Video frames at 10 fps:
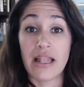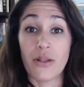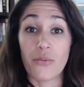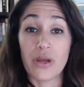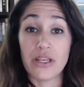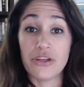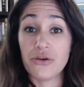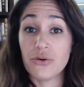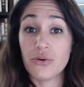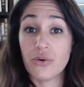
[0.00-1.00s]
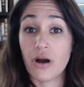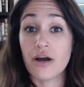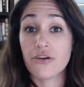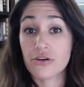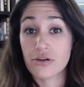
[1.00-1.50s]
When you
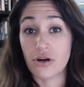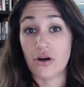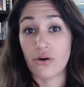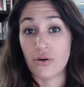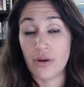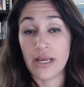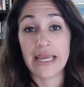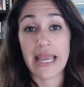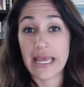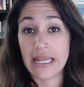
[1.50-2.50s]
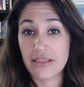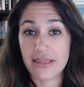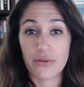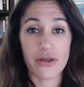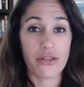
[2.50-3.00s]
undergo
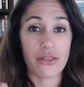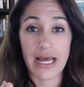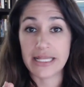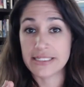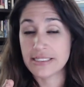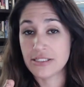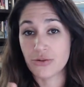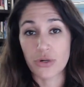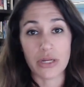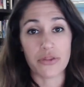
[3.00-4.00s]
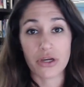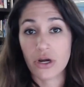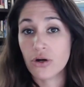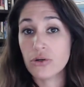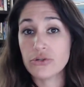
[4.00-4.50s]
anything, whether that's you're working with a
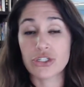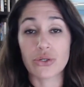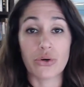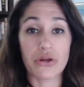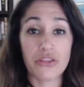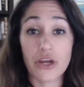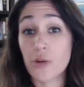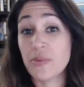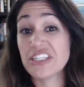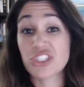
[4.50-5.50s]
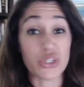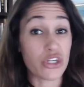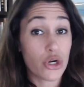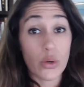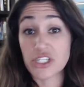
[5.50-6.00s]
coach or a therapist, or
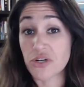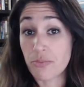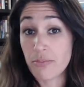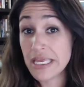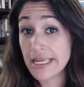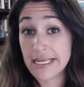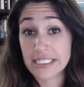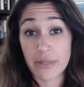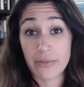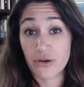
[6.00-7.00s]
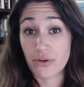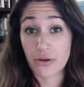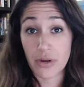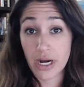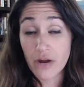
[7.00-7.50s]
you're going to meetings, maybe you're in a
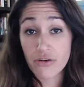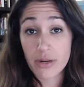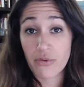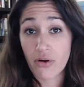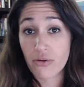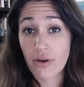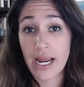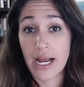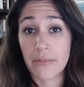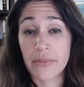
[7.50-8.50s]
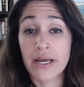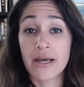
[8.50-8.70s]
recovery program,